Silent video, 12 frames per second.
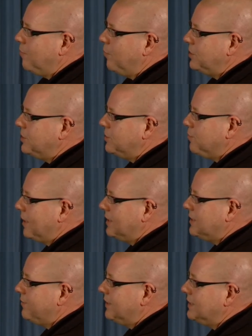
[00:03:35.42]
which is
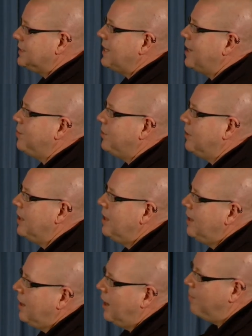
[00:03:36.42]
relatively stable
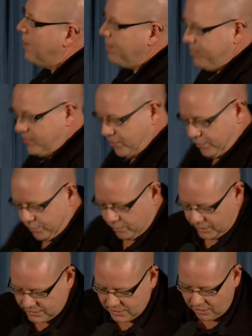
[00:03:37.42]
up to
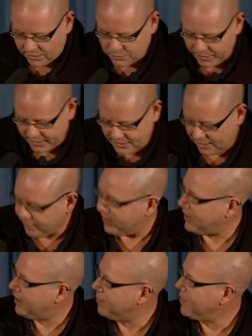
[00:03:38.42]
as long as we can
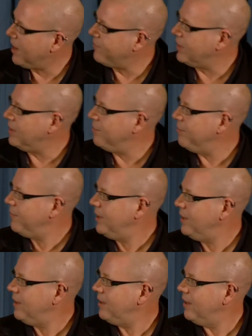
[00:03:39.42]
tolerate having them
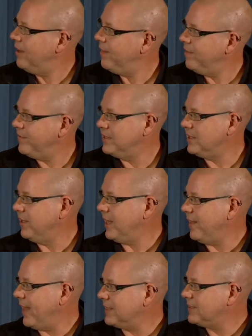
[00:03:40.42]
in the facility.
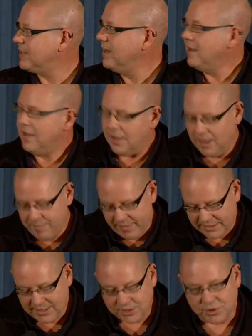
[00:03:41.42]
And
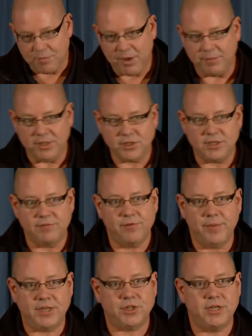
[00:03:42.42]
that's actually published
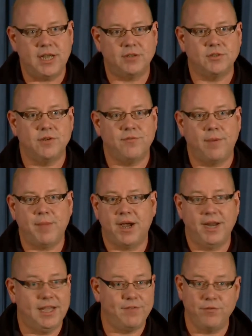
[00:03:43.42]
information now, so I'm not
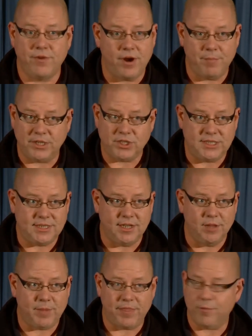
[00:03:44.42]
going to give you very much
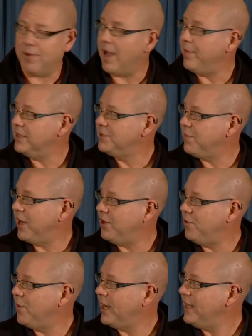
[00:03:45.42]
detail about the rabbits, but I
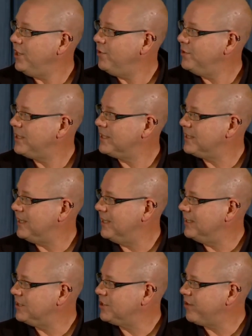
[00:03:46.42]
do want to use this to
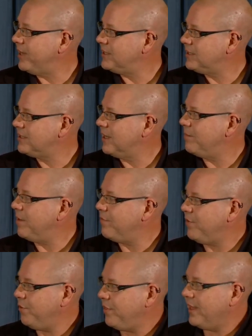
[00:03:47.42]
illustrate a
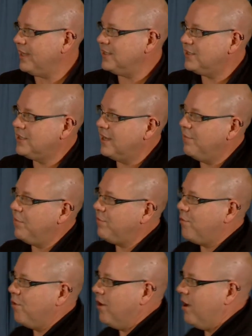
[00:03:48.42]
few things before